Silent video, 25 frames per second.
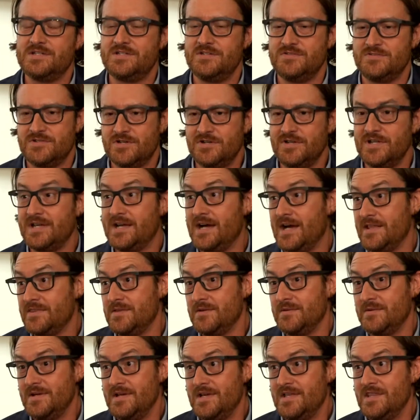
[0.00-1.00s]
You've certainly got
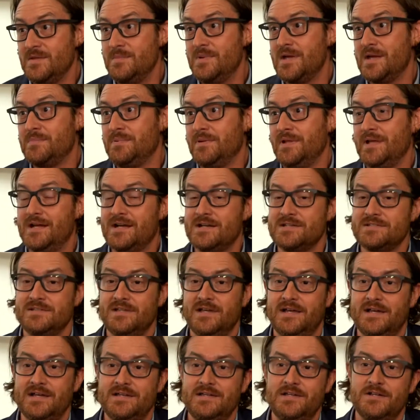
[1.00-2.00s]
the big players
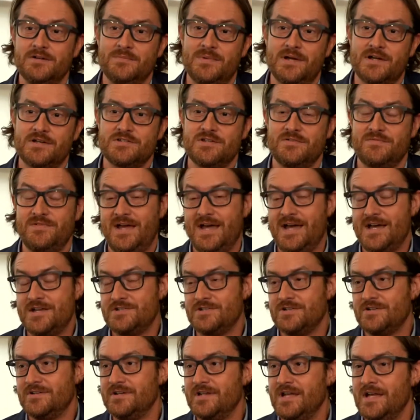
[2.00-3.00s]
like Microsoft
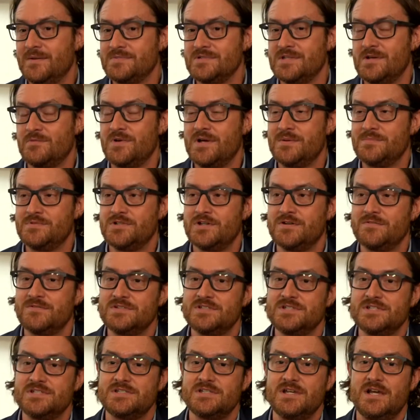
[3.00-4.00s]
Azure and Amazon Web Services.